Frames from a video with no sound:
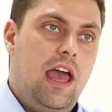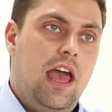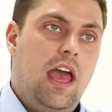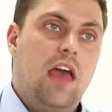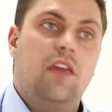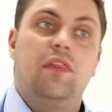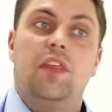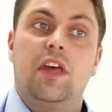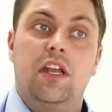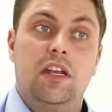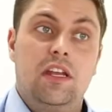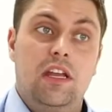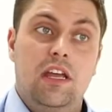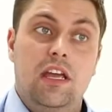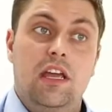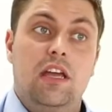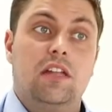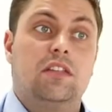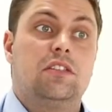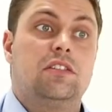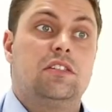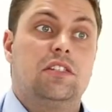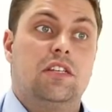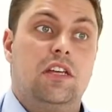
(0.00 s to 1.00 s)
and then
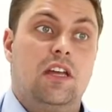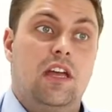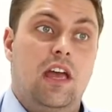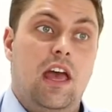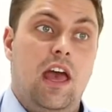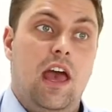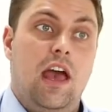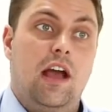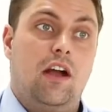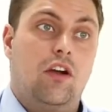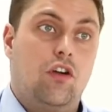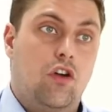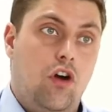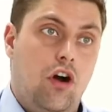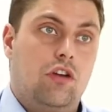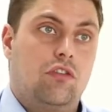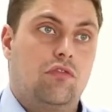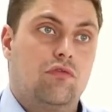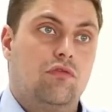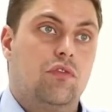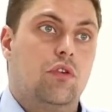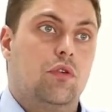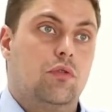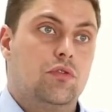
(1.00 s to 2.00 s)
it's a
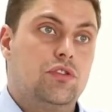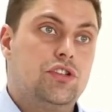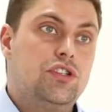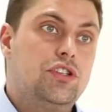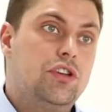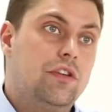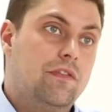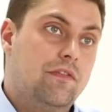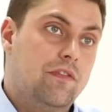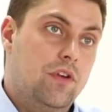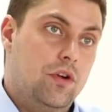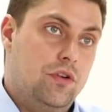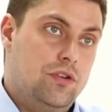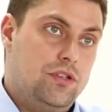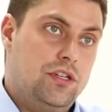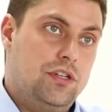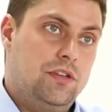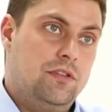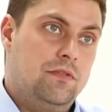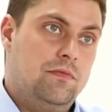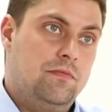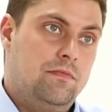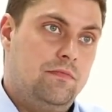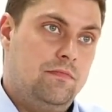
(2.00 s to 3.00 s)
cockroach
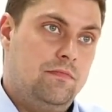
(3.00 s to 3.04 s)
version.